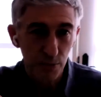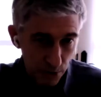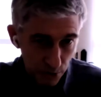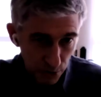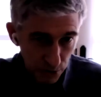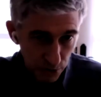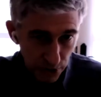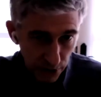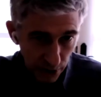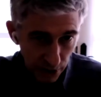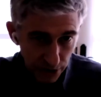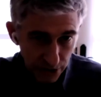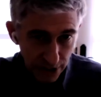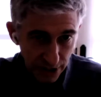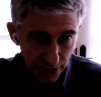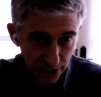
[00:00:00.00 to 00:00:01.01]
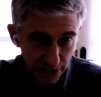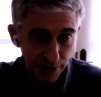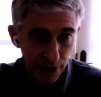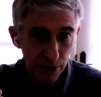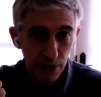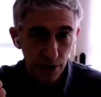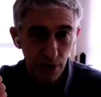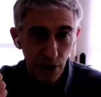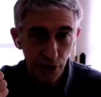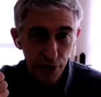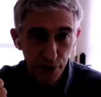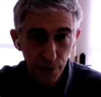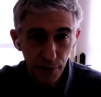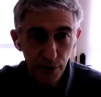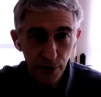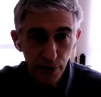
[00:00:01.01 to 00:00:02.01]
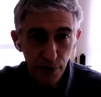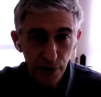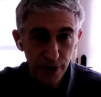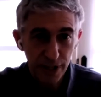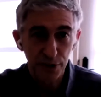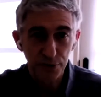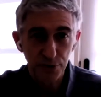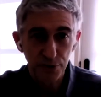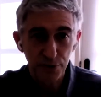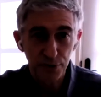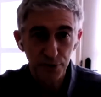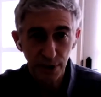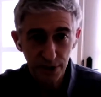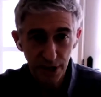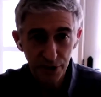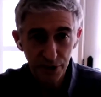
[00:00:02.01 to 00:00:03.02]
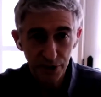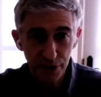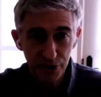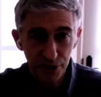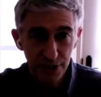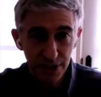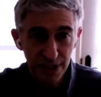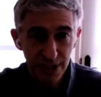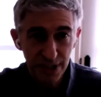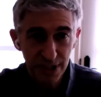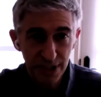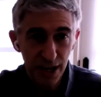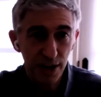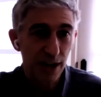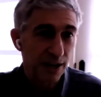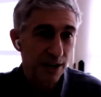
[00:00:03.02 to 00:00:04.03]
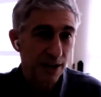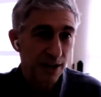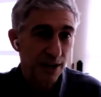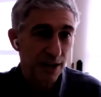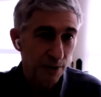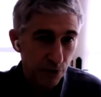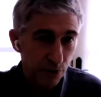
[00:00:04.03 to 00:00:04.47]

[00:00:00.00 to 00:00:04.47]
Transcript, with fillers: using our significant authority in those organizations to say